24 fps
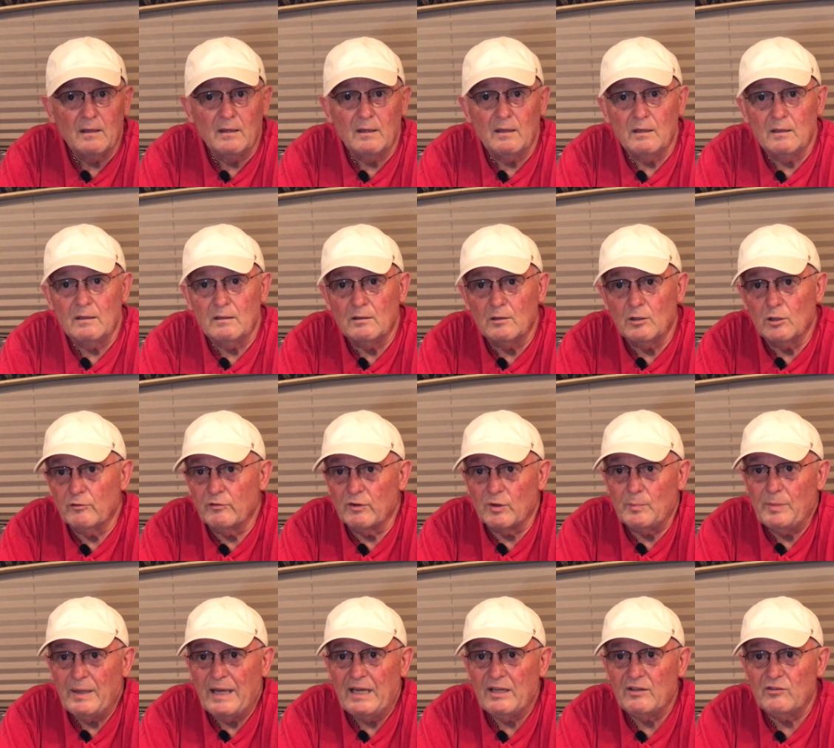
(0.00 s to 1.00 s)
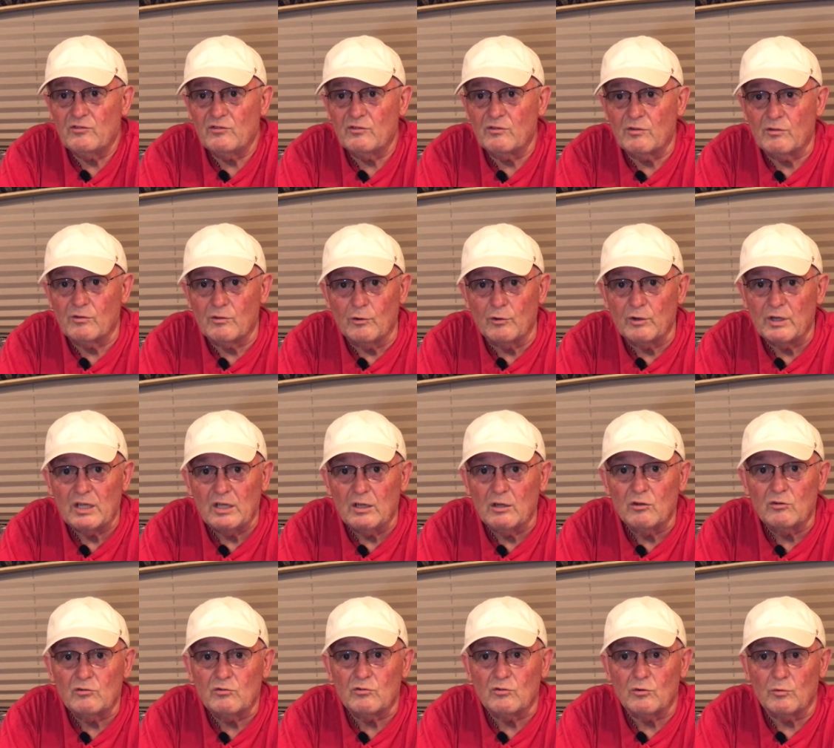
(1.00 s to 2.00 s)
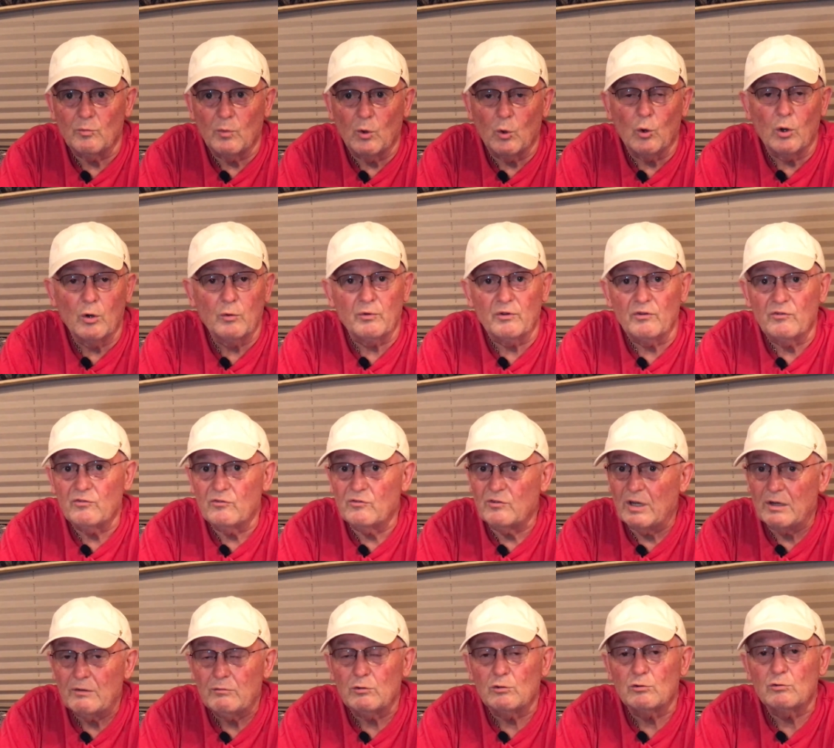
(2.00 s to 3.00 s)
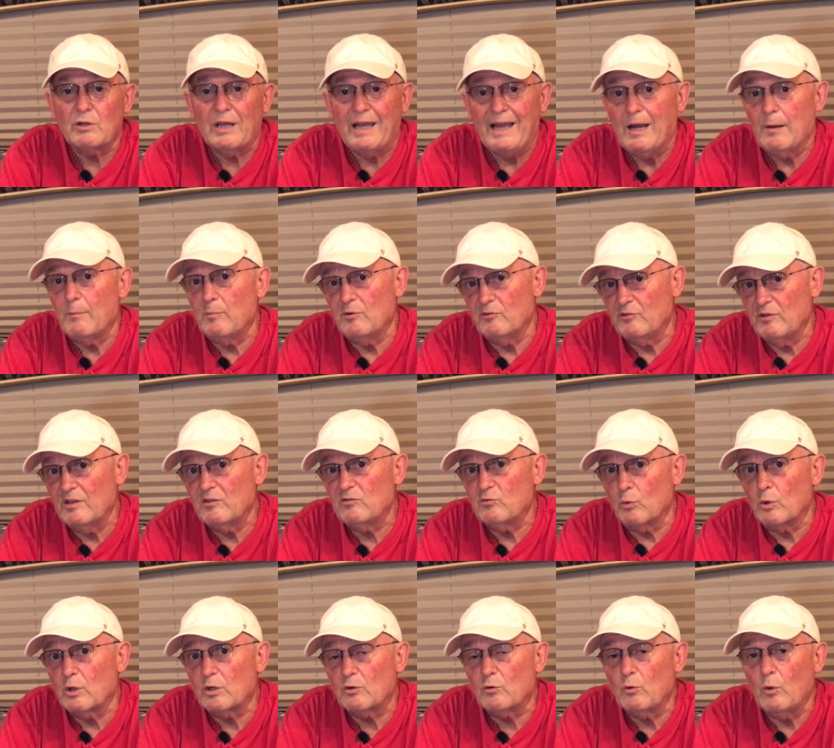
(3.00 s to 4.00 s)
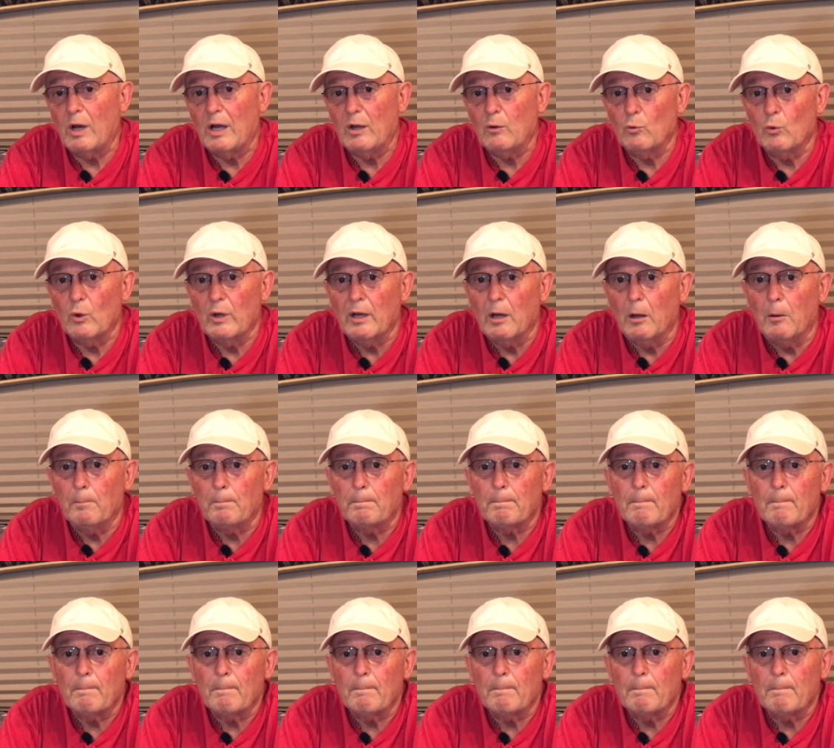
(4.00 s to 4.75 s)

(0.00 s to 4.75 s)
And over the past 30 years or more, with several campers, that's worked quite well.